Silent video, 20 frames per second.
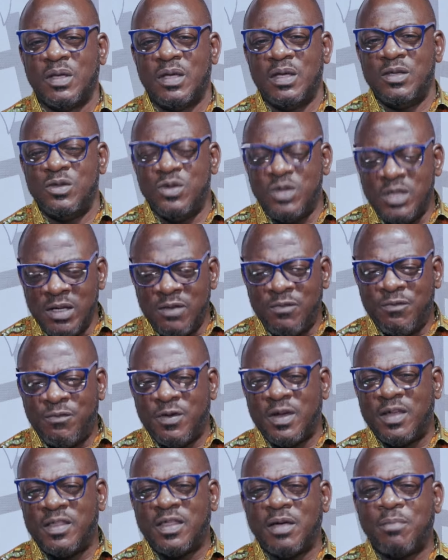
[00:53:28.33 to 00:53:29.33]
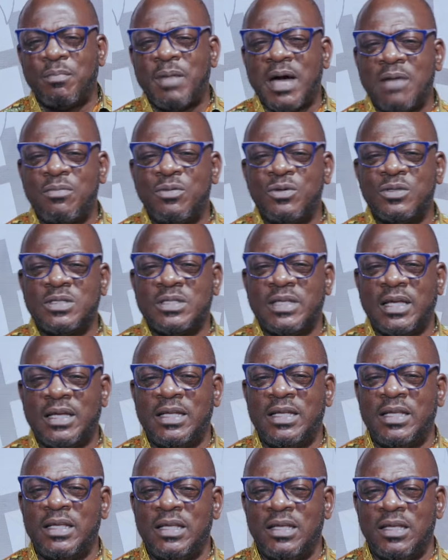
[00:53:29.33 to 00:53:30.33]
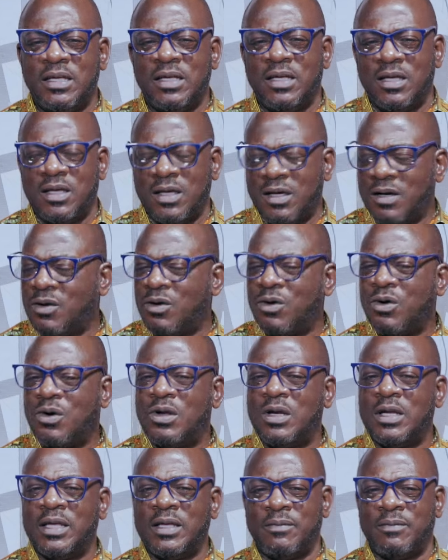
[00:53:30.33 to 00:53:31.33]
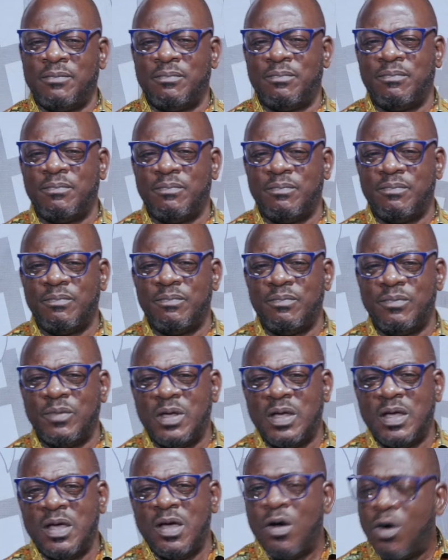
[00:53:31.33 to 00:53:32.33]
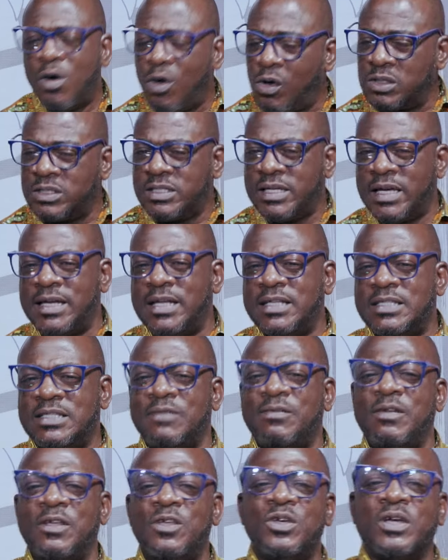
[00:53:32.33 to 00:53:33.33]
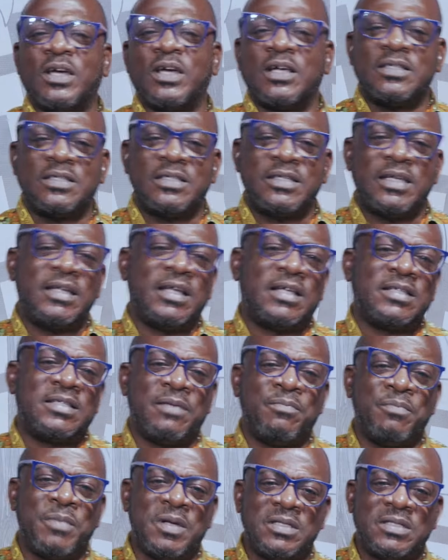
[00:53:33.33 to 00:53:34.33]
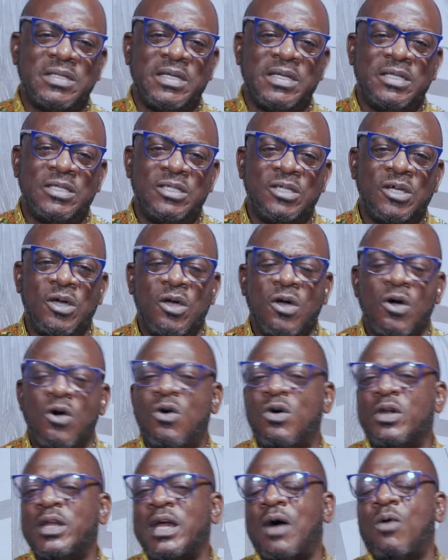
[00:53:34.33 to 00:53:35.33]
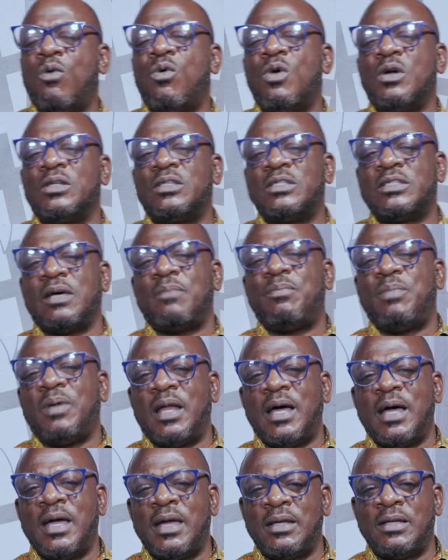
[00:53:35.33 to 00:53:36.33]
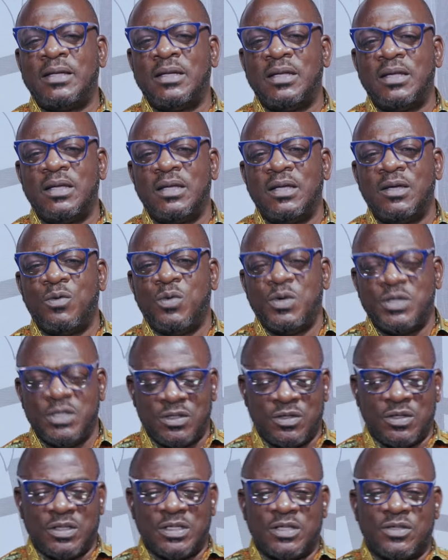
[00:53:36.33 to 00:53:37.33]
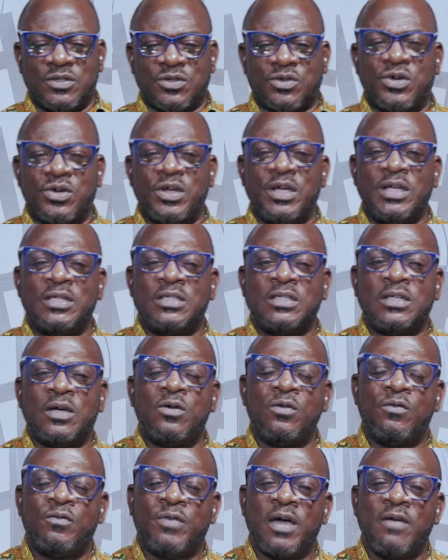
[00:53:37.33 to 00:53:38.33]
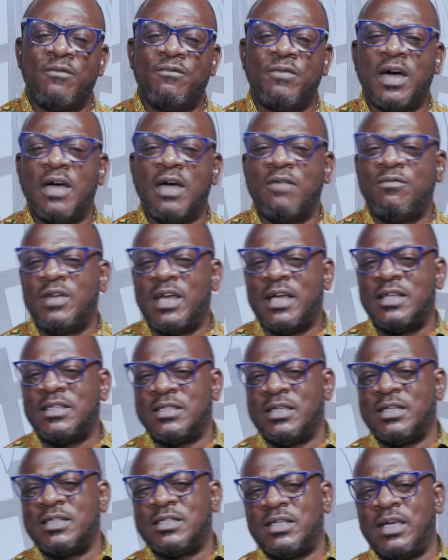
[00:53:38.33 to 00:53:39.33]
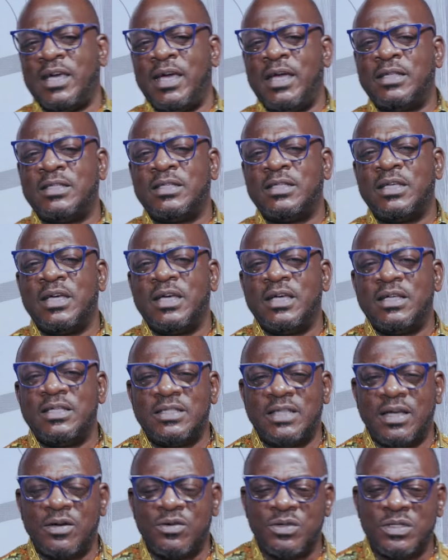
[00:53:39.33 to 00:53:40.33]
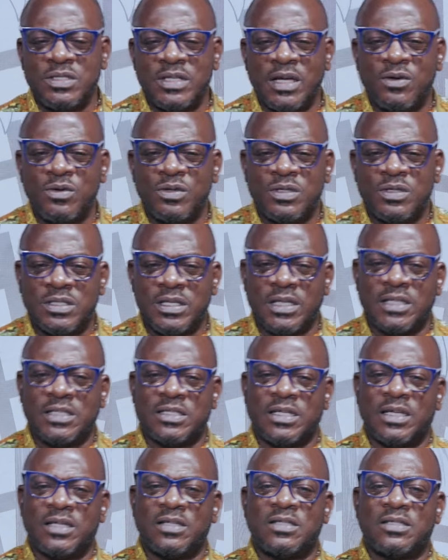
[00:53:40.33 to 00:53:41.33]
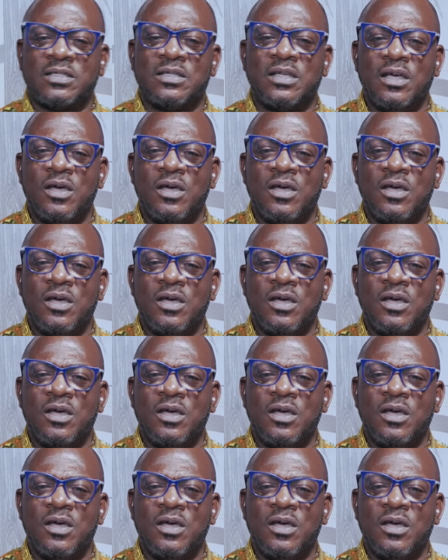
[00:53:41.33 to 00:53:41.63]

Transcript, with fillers: You need further Bible study, call him. Alternatively, you can send us a message on our WhatsApp line, which is on the screen 0559680066,